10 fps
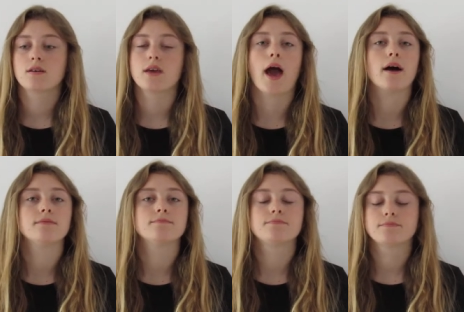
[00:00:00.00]
Yeah.
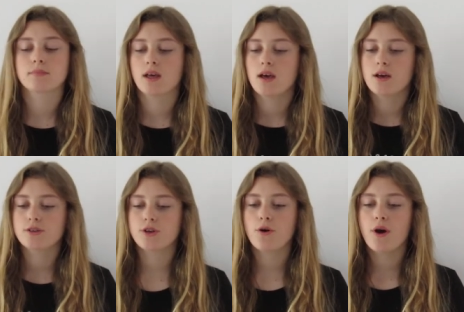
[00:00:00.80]

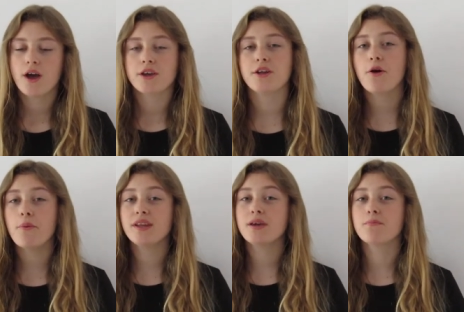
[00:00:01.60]
So, you know
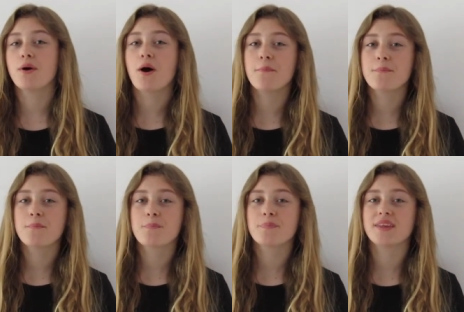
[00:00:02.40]
when your mom
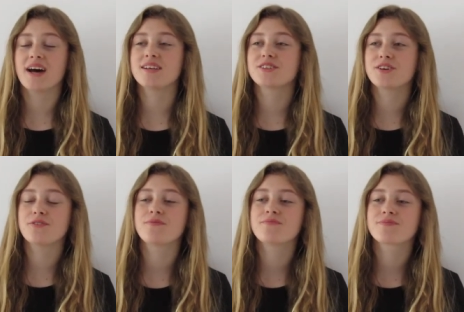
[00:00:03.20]
tells
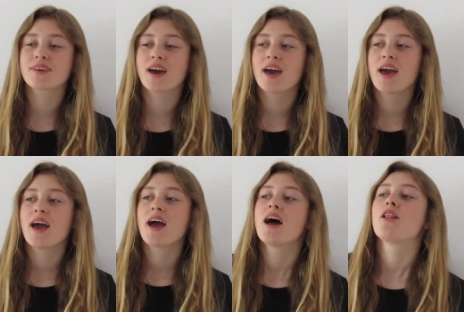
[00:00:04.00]
you,
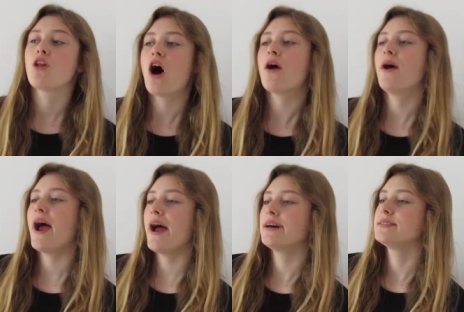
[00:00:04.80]

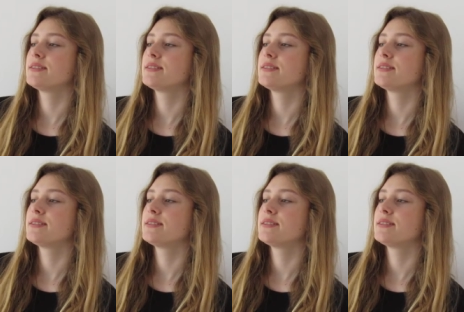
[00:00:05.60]
Laura,